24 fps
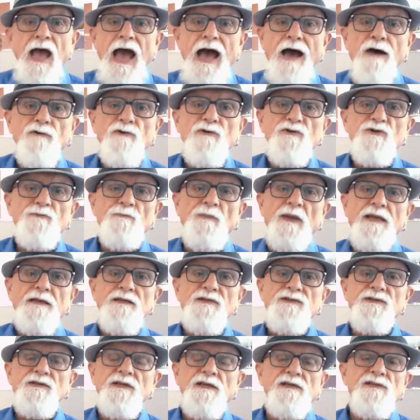Outer
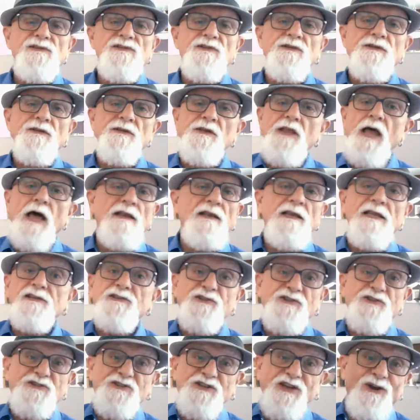space is not
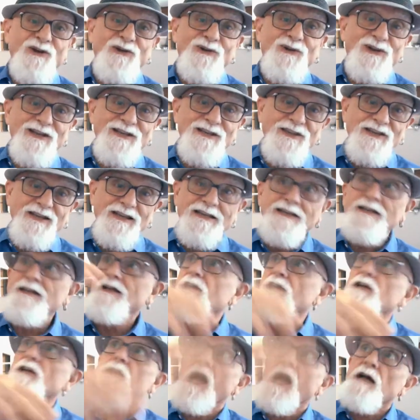necessarily the
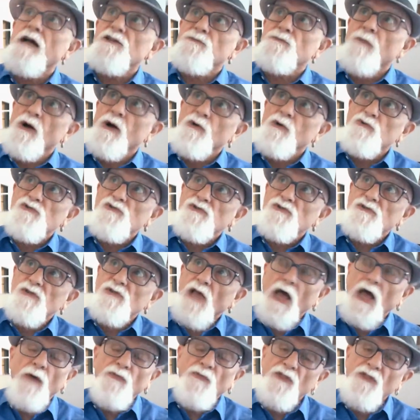cosmos
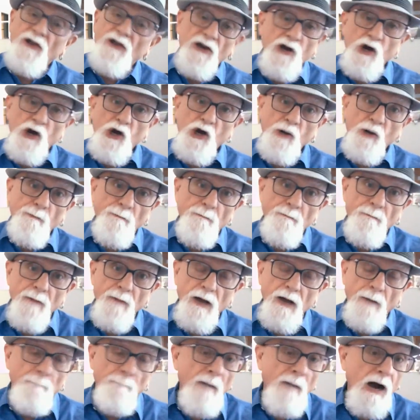out there
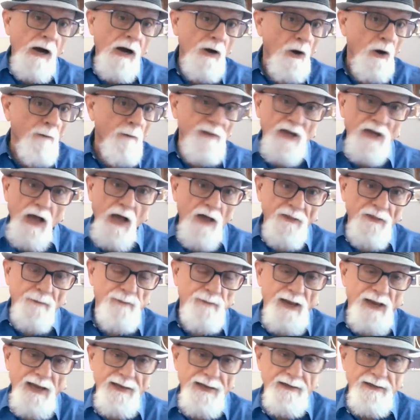among or beyond the
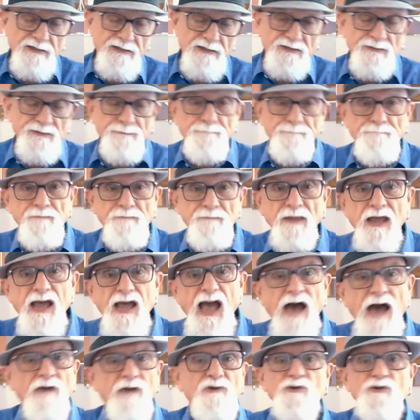planets.
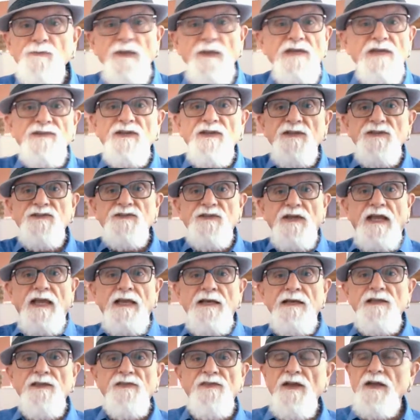Outer space is
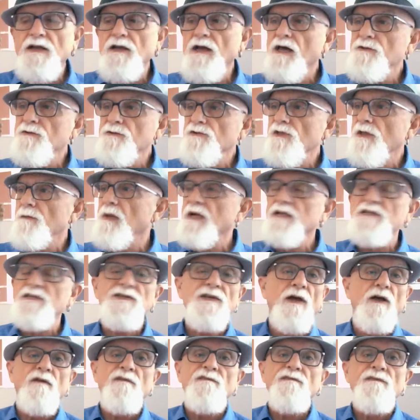anything other than
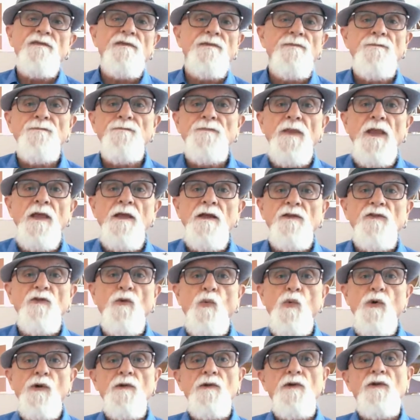myself, the
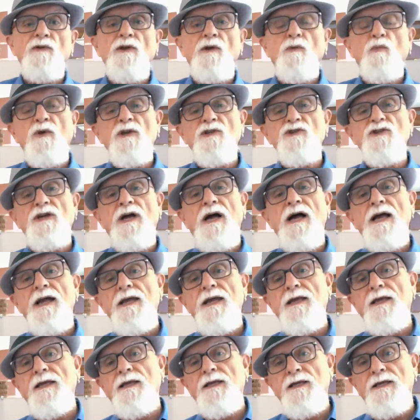world in which I
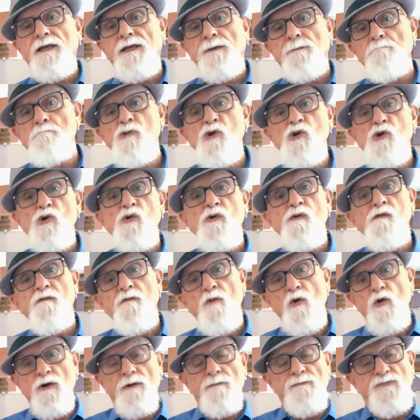move or